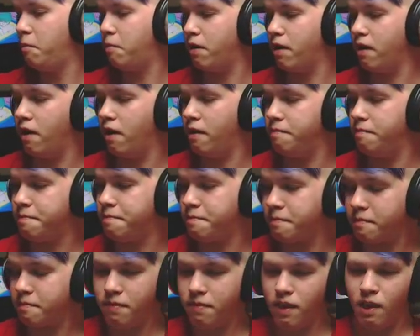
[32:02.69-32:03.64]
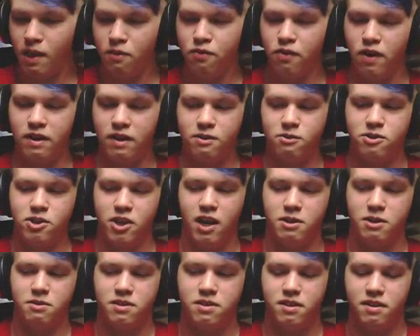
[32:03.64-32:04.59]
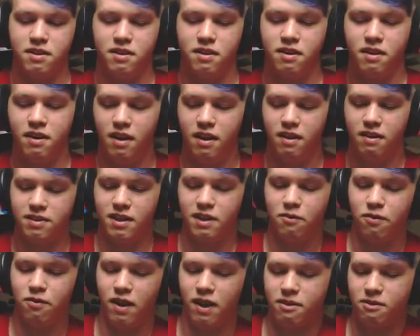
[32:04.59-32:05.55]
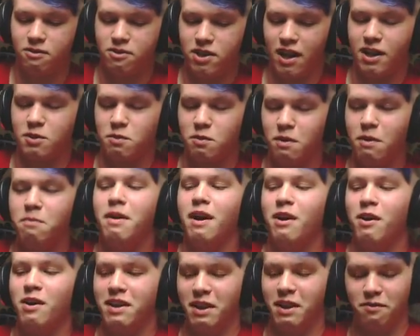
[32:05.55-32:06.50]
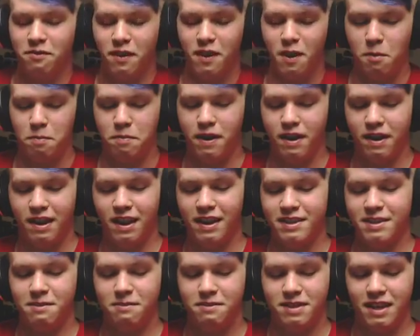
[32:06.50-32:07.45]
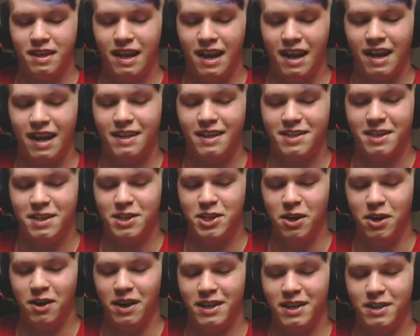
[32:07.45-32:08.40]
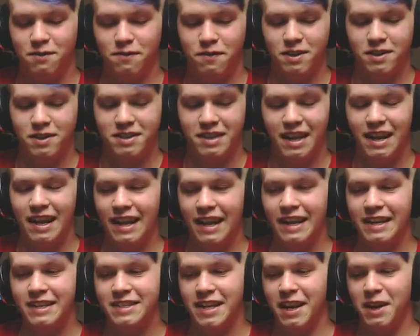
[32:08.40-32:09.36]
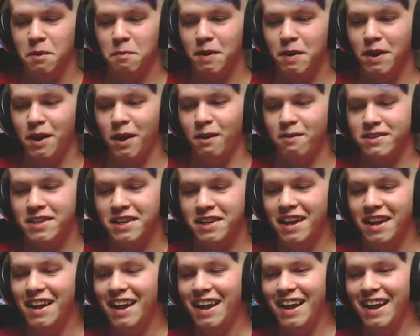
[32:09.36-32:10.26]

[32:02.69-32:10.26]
But Fractal Josh was in there. I was like, Fractal Josh, when am I gonna get a flower pot case? And he was like, I gotta send Jerry his first. He's getting on my nerves.